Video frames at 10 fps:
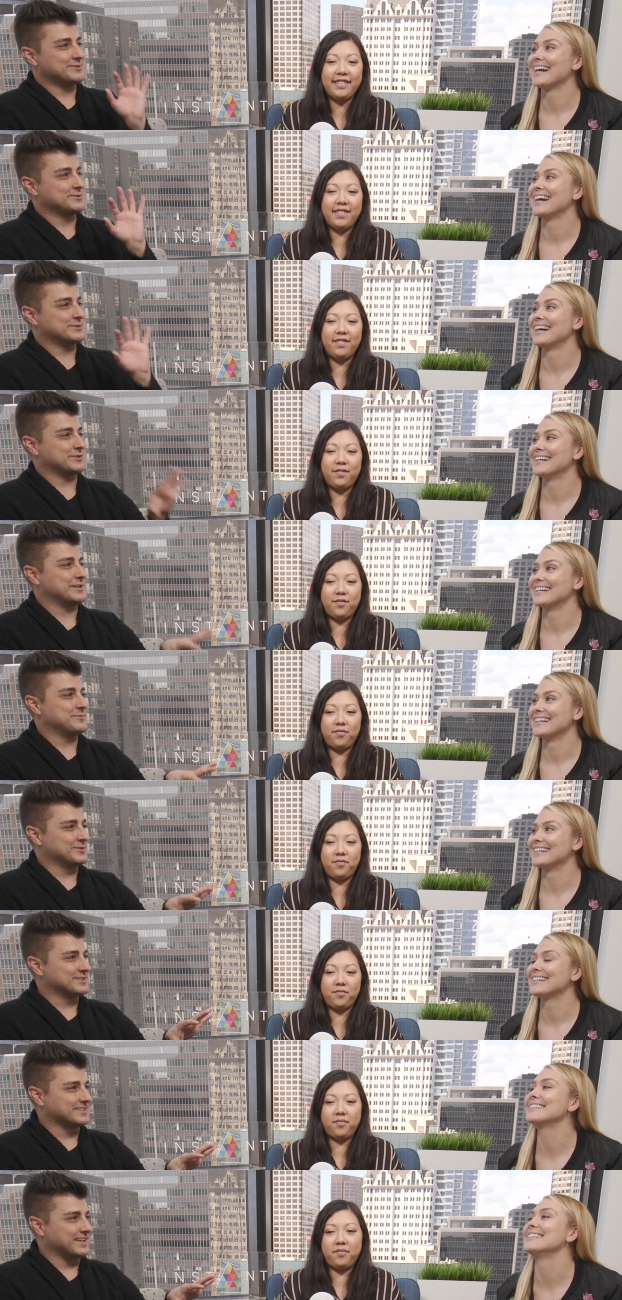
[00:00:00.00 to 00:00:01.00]
Speaker 1: you scream
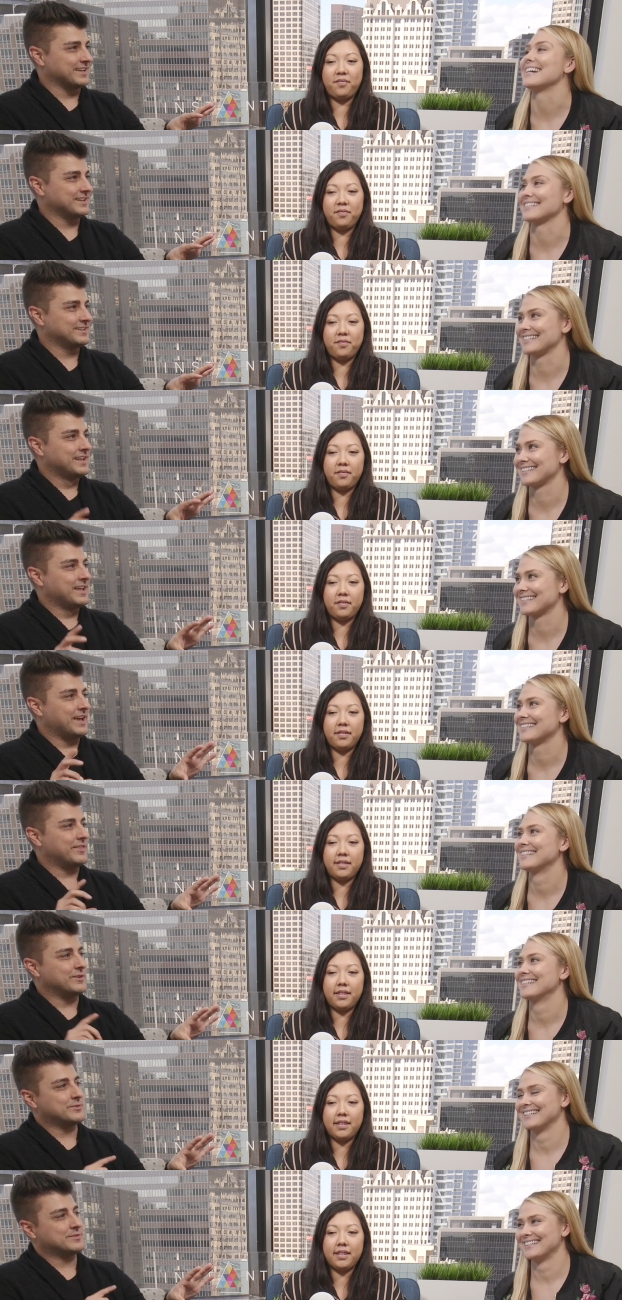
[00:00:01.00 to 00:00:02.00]
for a second yes.
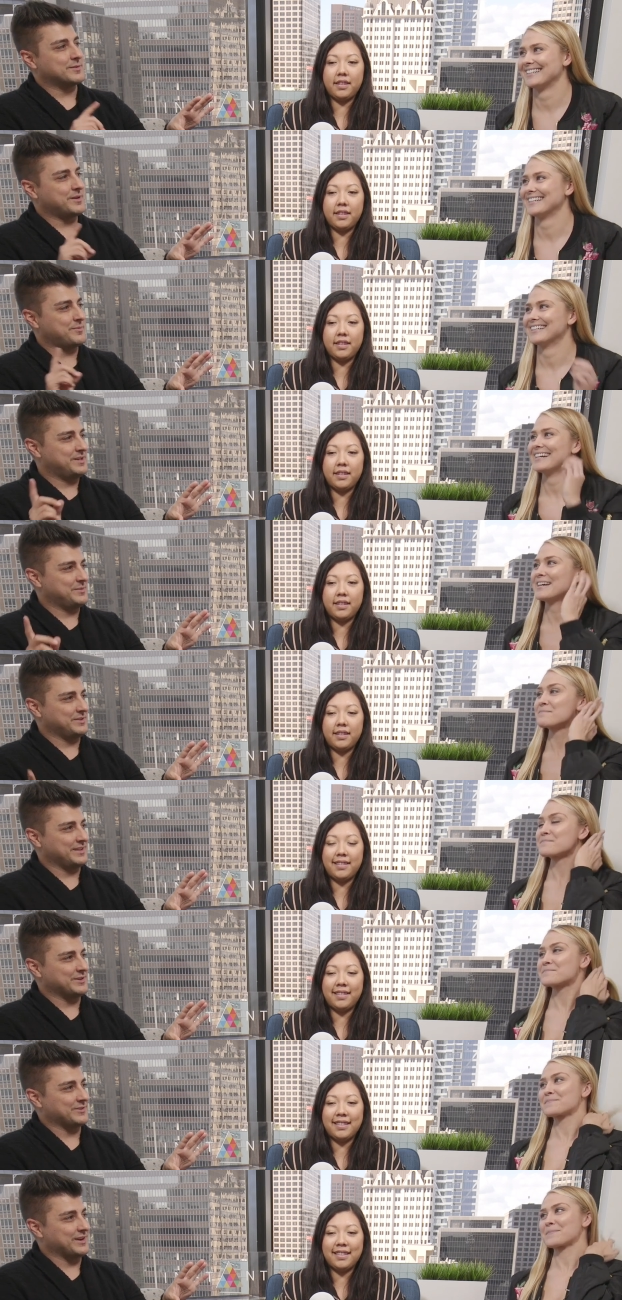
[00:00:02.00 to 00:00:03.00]
and then you somehow
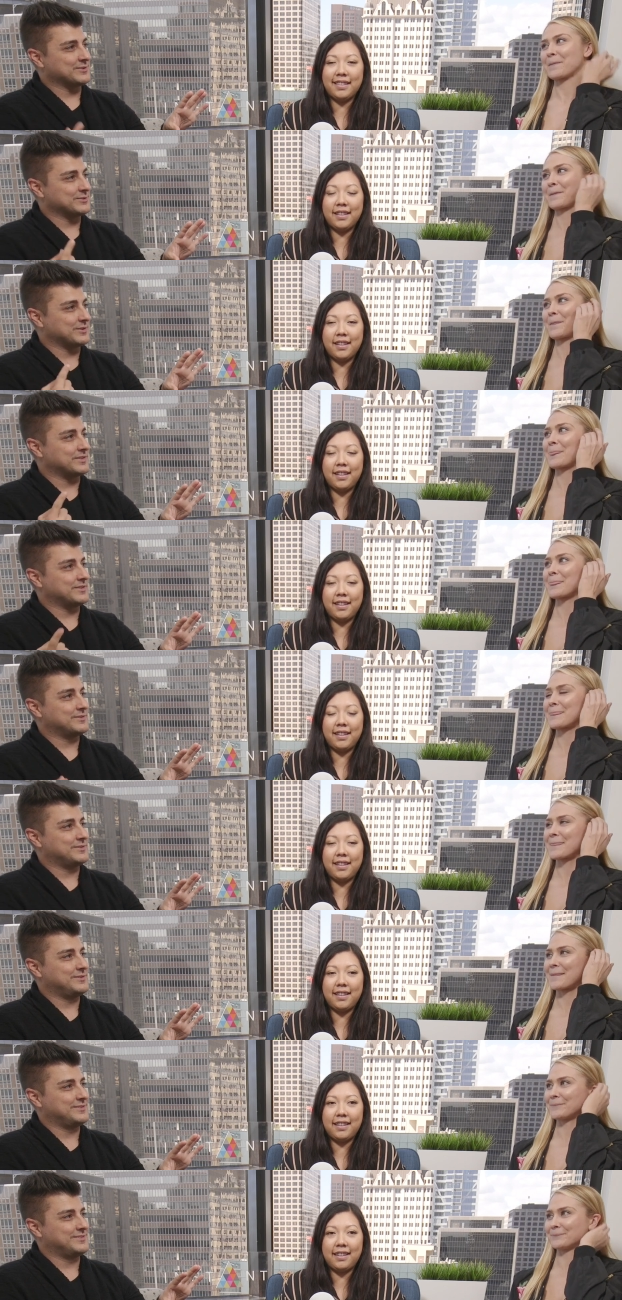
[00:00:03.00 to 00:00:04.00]
manipulate it around so that
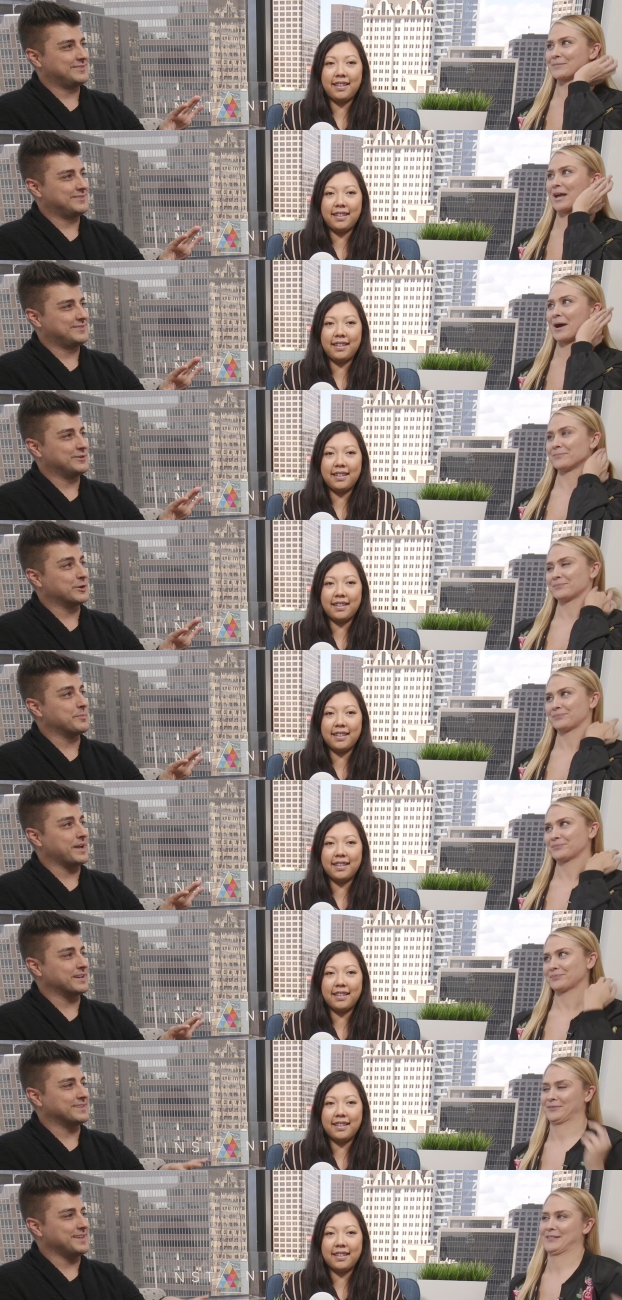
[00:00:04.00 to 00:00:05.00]
yeah. you're
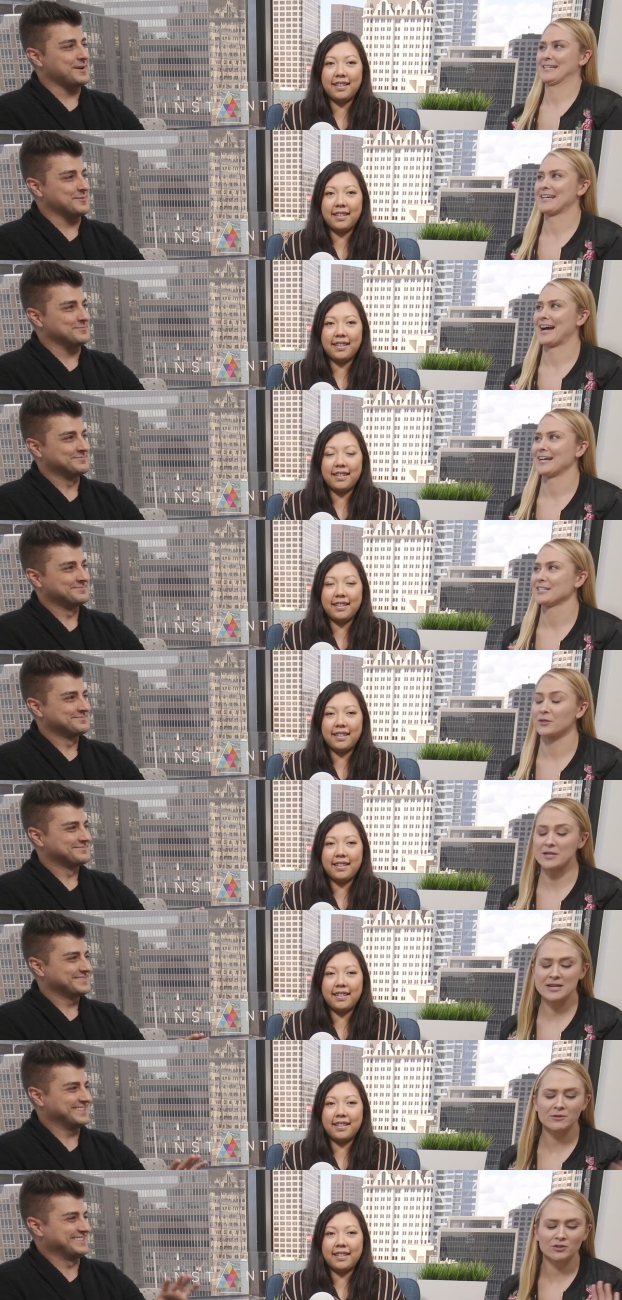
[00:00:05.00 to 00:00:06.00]
mad at them yeah
Speaker 2: so
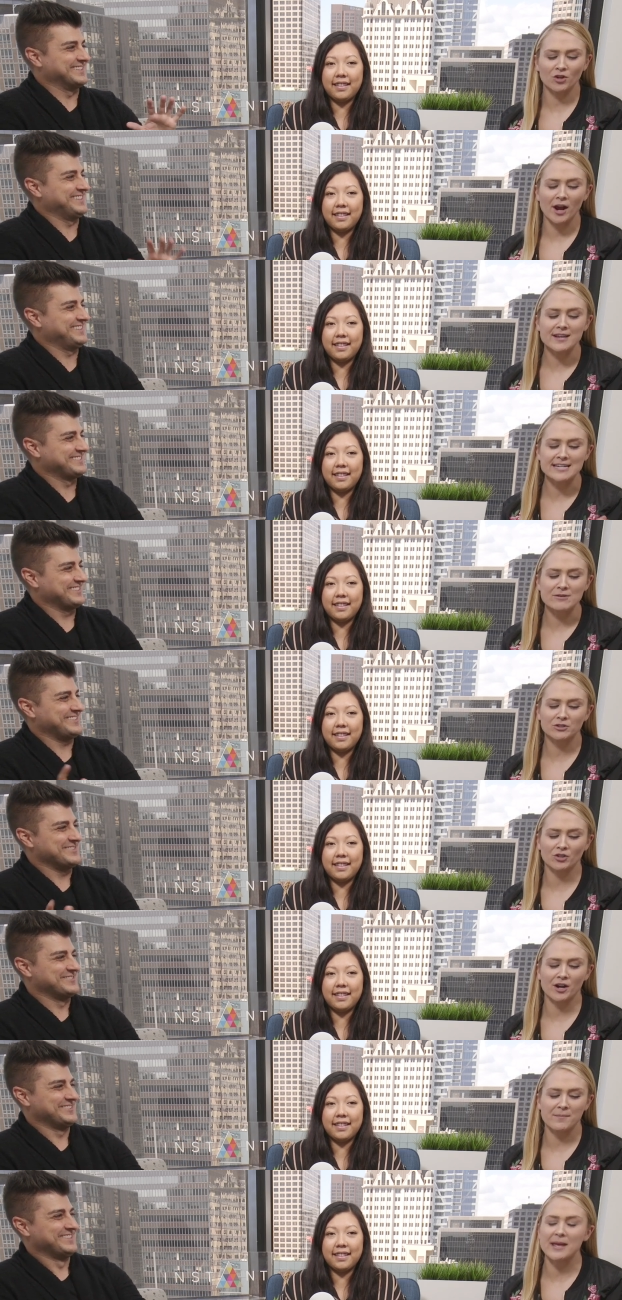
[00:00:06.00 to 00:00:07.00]
he was trying he
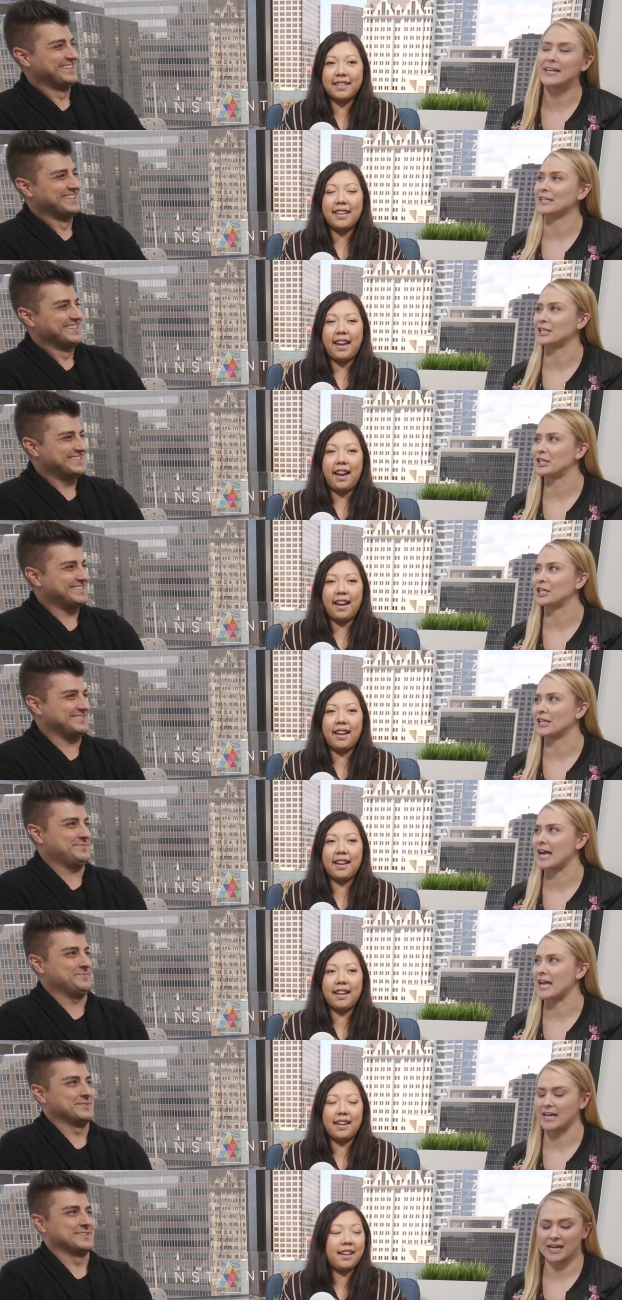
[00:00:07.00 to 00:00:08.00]
was trying to make it yeah. look
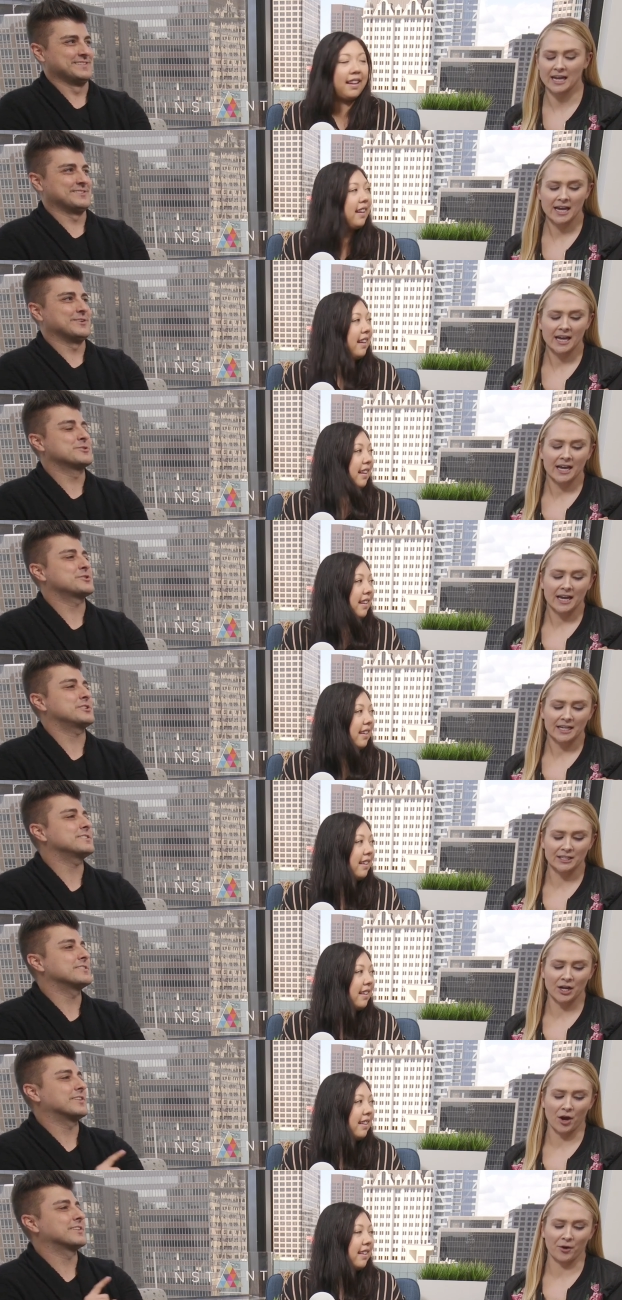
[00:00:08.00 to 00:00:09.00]
like
Speaker 1: so
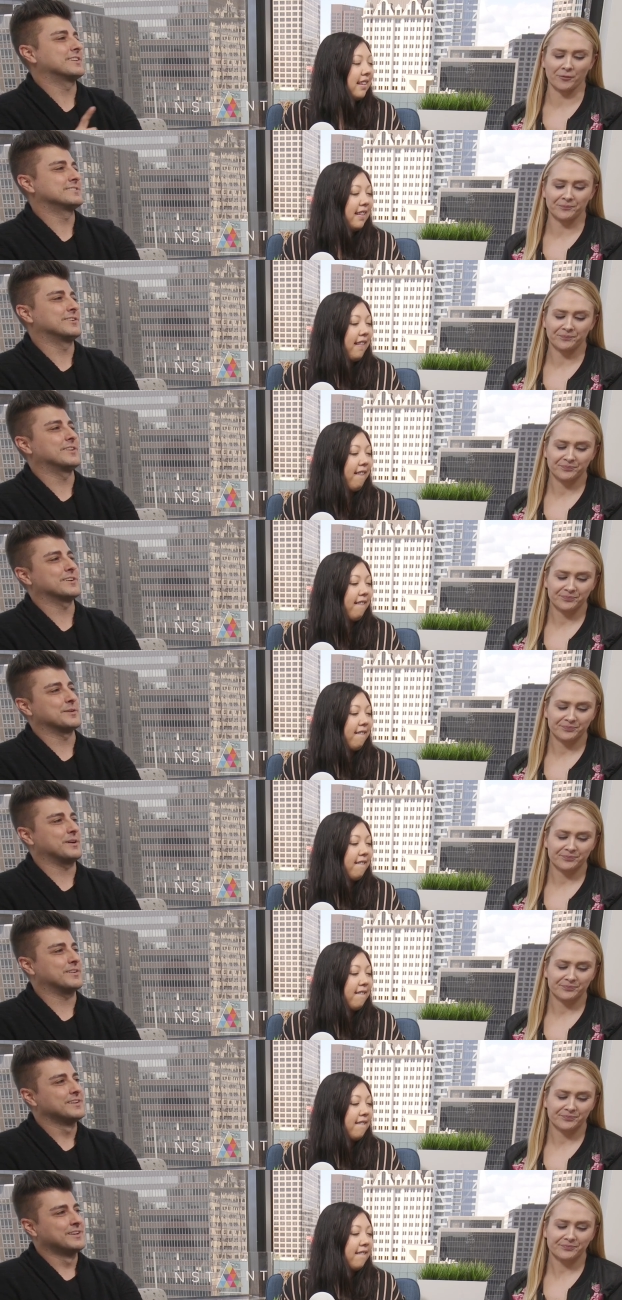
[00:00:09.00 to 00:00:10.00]
she's you know, no, it's no longer
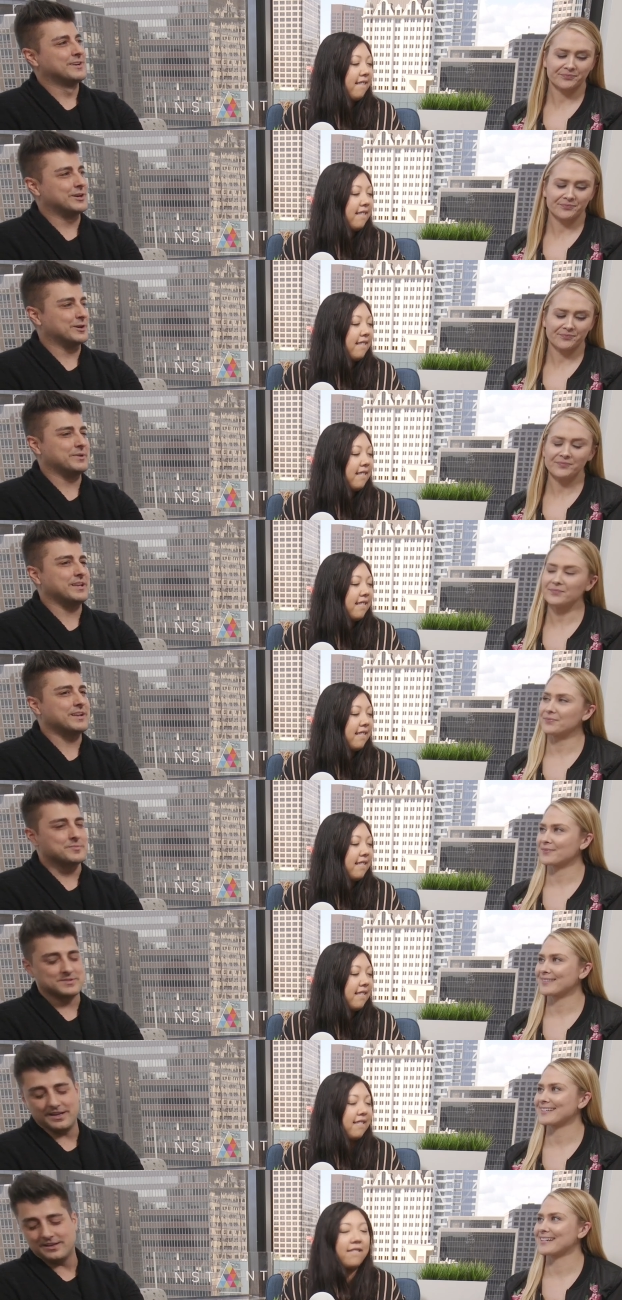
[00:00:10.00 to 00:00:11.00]
about her being
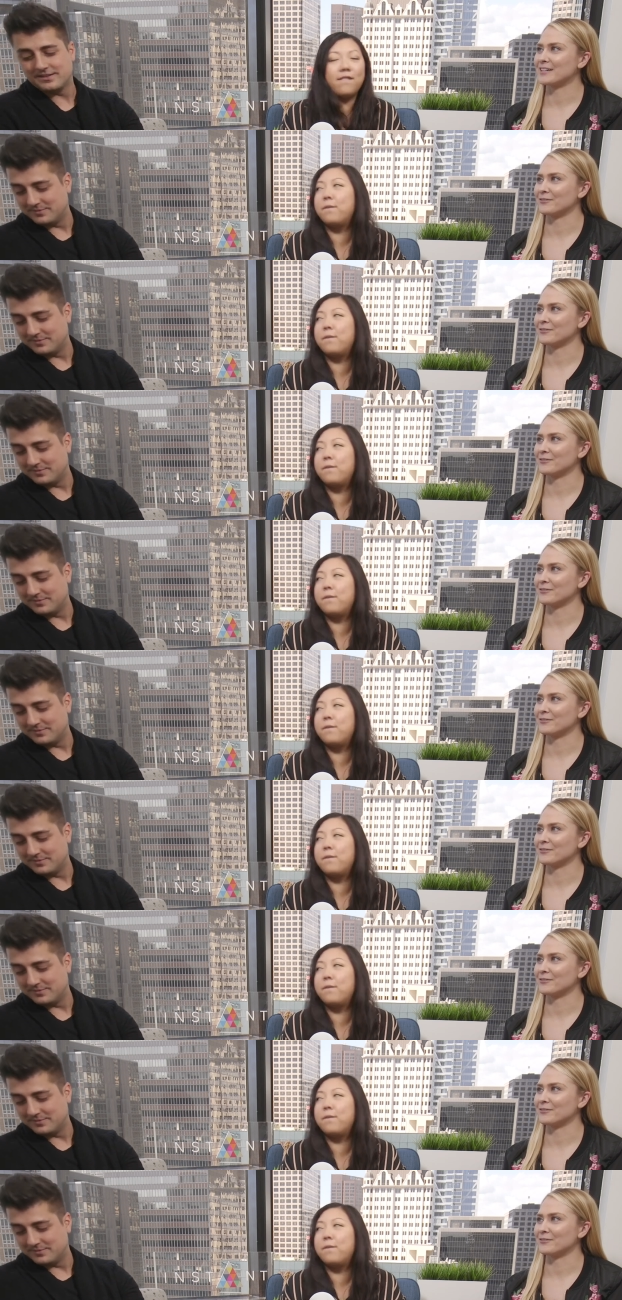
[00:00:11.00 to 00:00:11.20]
upset.